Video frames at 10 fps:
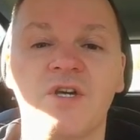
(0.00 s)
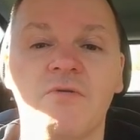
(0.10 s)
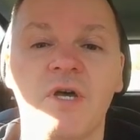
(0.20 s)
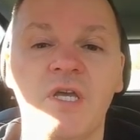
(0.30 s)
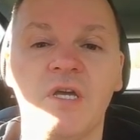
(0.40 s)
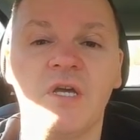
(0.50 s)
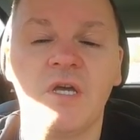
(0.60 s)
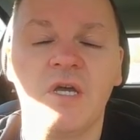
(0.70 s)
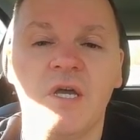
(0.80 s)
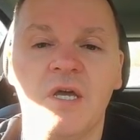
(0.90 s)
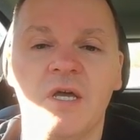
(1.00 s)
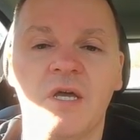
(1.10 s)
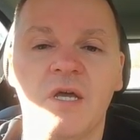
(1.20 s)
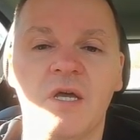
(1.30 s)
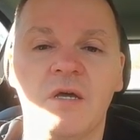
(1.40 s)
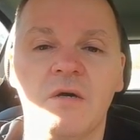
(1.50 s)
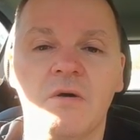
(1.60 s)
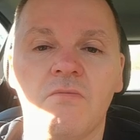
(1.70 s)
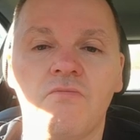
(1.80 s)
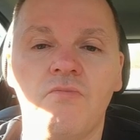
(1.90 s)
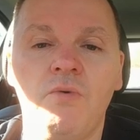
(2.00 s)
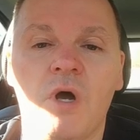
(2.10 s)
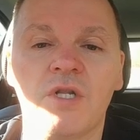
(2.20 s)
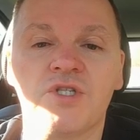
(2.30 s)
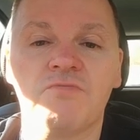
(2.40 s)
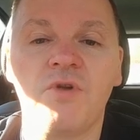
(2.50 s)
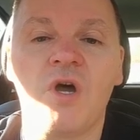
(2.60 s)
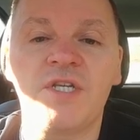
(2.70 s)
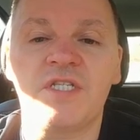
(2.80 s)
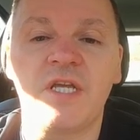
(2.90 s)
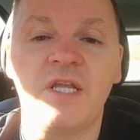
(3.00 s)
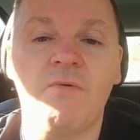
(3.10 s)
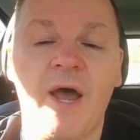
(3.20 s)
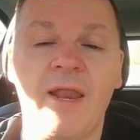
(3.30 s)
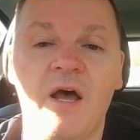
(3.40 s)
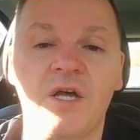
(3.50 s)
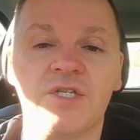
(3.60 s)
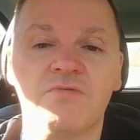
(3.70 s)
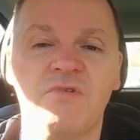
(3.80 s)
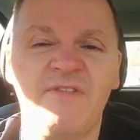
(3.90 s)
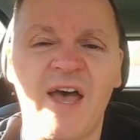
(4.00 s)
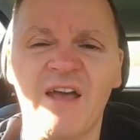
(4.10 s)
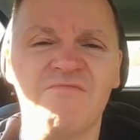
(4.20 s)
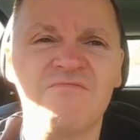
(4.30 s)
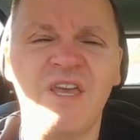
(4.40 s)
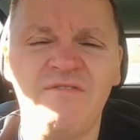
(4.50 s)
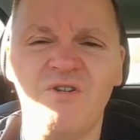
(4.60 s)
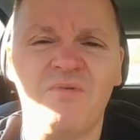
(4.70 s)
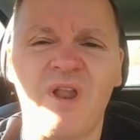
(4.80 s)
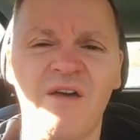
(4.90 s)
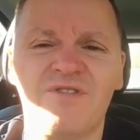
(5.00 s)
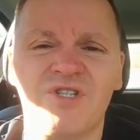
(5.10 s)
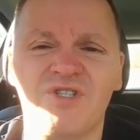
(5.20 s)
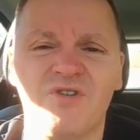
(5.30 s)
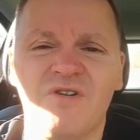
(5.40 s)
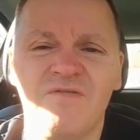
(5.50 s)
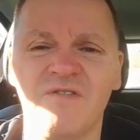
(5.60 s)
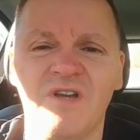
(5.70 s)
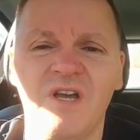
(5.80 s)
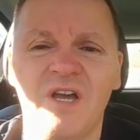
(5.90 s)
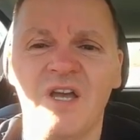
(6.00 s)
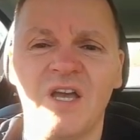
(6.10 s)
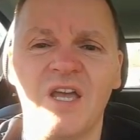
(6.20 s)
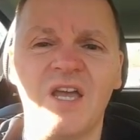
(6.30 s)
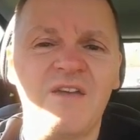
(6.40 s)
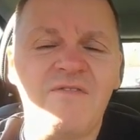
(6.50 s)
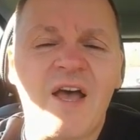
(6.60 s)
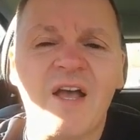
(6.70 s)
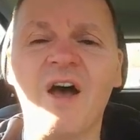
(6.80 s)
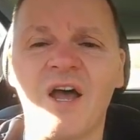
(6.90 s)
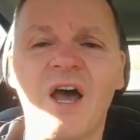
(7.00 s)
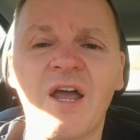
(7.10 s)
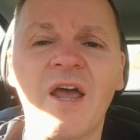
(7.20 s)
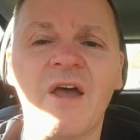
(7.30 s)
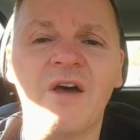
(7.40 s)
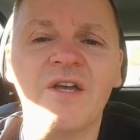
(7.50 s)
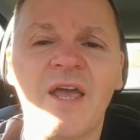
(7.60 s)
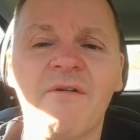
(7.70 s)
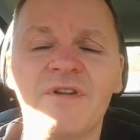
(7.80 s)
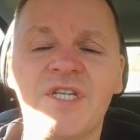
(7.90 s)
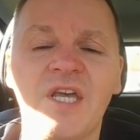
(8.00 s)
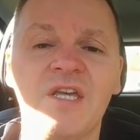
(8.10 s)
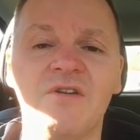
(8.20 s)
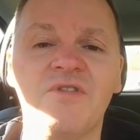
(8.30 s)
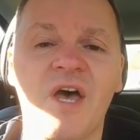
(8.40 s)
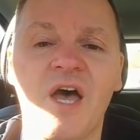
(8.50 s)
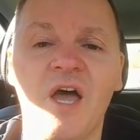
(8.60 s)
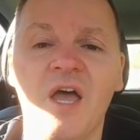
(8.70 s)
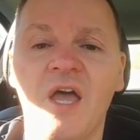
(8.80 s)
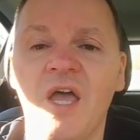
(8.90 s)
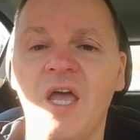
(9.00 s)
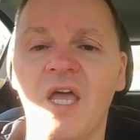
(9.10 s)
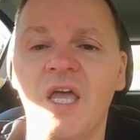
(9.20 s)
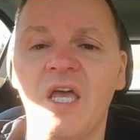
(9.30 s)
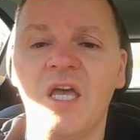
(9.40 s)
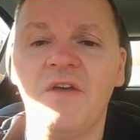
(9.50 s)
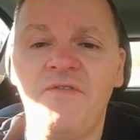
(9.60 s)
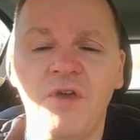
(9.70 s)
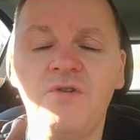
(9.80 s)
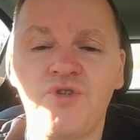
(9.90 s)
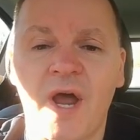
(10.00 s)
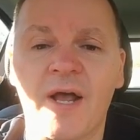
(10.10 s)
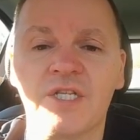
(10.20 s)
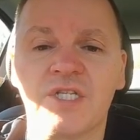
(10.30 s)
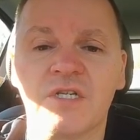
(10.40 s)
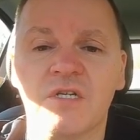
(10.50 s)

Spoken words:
We want some nice steady weight loss without giving up loads of stuff. In fact, I can guarantee you that if you tracked your nutrition